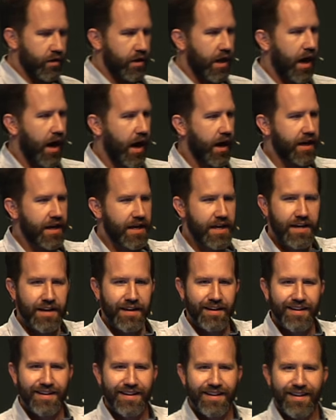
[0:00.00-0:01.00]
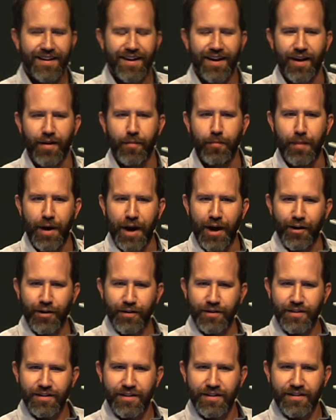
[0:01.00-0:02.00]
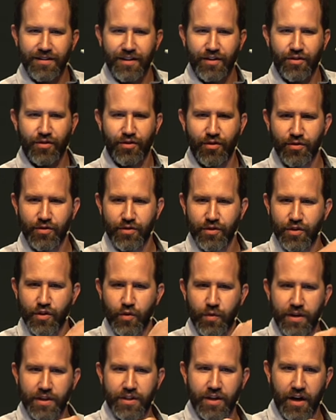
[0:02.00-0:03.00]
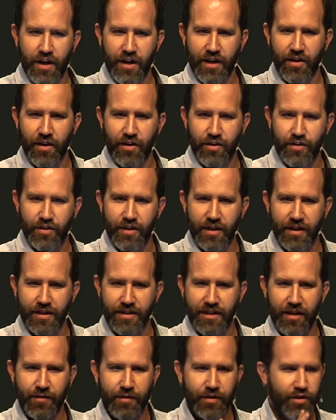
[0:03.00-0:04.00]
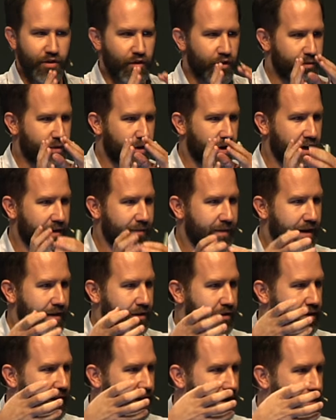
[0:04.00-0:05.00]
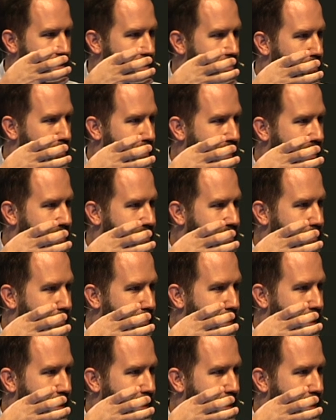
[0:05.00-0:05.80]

honey bears that you use to squeeze honey onto like a sandwich? You know what I'm talking about? They're like a little plastic